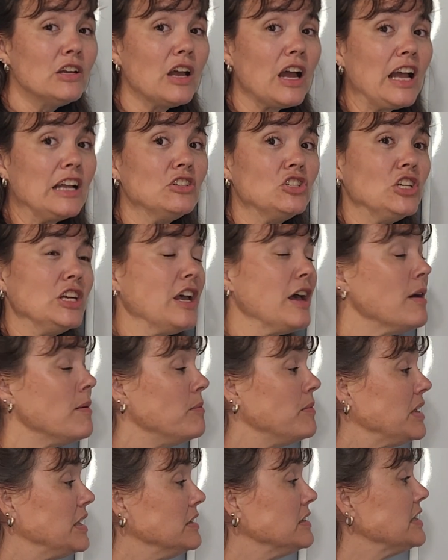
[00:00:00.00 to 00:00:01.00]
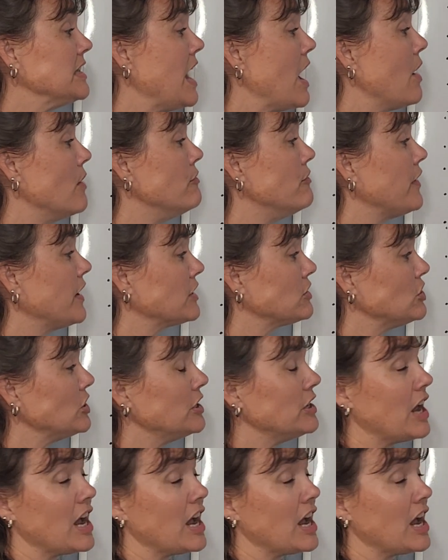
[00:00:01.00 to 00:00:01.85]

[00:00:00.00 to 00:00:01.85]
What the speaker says: IgM means now infection,